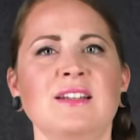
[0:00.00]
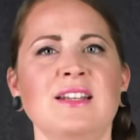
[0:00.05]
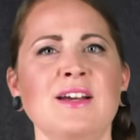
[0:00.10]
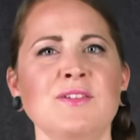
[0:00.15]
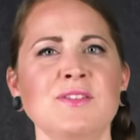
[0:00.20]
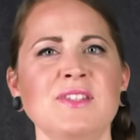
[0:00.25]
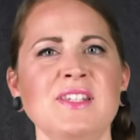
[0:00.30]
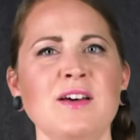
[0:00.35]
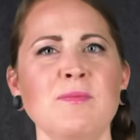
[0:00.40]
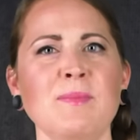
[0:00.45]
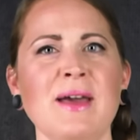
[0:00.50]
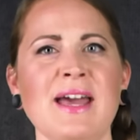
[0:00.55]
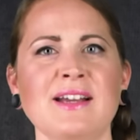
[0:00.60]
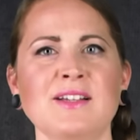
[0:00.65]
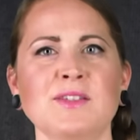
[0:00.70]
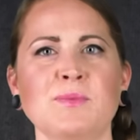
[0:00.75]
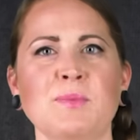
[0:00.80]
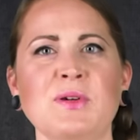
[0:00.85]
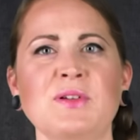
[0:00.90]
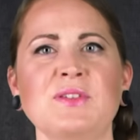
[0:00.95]
Now, some
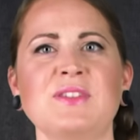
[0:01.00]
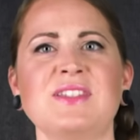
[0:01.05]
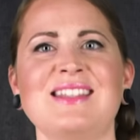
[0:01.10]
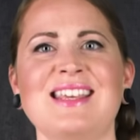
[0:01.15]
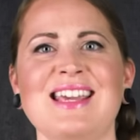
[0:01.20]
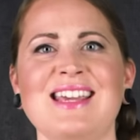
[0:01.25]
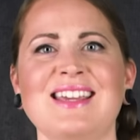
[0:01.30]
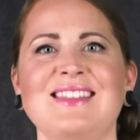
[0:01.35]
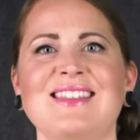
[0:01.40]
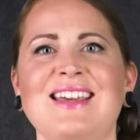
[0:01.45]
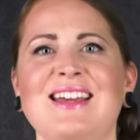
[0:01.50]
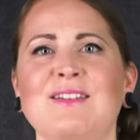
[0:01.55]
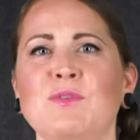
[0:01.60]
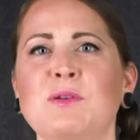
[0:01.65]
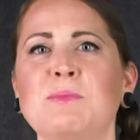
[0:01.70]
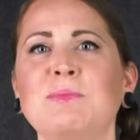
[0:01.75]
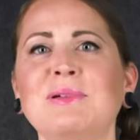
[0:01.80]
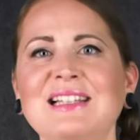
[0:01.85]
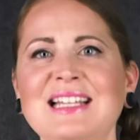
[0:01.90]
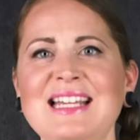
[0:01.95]
experts think that
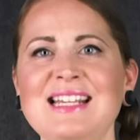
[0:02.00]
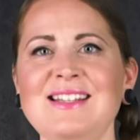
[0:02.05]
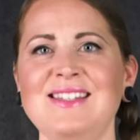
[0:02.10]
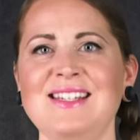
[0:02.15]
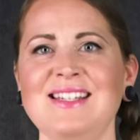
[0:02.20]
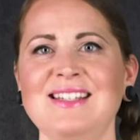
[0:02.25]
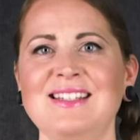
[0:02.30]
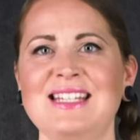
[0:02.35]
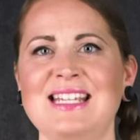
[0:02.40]
replacing